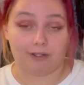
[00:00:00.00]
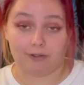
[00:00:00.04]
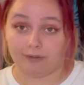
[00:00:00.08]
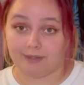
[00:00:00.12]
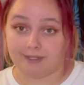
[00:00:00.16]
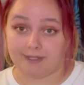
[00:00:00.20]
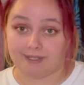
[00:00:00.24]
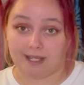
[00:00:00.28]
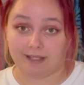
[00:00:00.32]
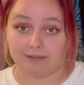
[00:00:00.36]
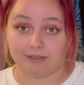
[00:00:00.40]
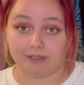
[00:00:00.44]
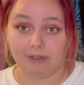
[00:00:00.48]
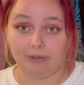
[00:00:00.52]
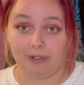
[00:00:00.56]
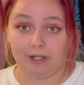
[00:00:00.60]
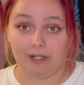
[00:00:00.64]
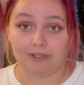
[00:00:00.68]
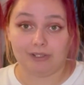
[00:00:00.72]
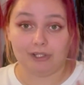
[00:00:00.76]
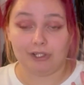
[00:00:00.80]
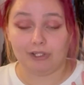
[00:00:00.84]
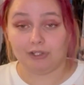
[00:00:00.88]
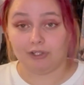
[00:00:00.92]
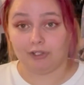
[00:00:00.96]
You're the tattoo
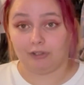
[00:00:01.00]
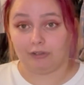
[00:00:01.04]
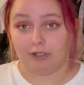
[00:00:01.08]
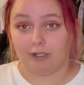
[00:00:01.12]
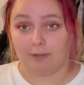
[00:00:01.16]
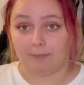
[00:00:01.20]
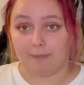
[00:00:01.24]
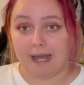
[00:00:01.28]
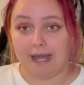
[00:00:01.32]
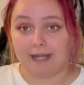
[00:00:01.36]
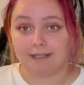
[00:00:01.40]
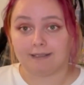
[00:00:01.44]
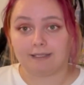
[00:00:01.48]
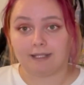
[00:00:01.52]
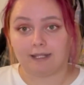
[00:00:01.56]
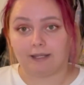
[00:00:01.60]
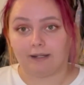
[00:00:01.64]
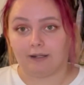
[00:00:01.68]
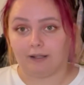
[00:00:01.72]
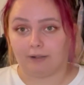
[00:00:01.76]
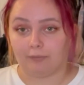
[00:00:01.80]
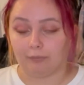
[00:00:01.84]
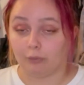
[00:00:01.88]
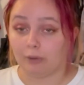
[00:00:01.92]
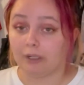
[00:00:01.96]
artist, you know best,
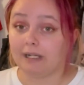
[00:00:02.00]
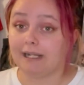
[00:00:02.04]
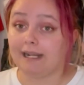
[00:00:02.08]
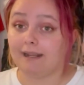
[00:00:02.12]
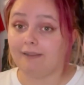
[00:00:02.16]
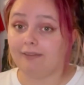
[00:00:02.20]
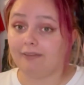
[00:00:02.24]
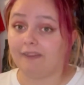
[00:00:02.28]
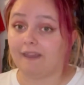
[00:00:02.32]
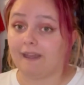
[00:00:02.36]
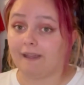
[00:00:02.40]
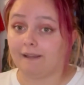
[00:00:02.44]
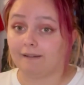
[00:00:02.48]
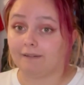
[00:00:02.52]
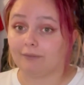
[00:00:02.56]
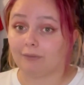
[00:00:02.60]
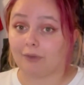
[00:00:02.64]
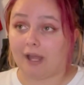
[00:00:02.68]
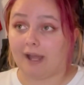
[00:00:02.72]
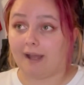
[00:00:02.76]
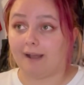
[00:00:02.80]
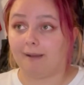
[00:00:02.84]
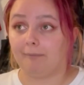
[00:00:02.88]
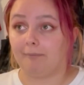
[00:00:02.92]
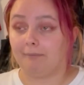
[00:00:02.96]
and I really think
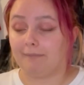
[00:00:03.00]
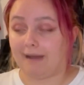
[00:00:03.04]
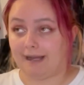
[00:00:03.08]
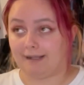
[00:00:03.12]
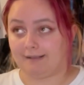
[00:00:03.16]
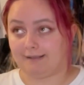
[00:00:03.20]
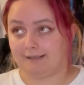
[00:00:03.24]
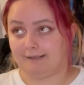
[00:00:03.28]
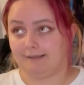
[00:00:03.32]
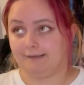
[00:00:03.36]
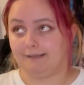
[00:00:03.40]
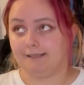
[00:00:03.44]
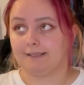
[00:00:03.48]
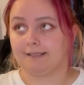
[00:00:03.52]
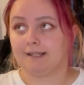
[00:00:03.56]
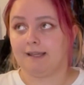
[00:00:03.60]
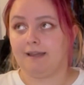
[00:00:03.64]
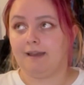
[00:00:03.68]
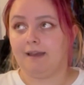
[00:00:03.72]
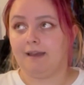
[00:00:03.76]
that matters.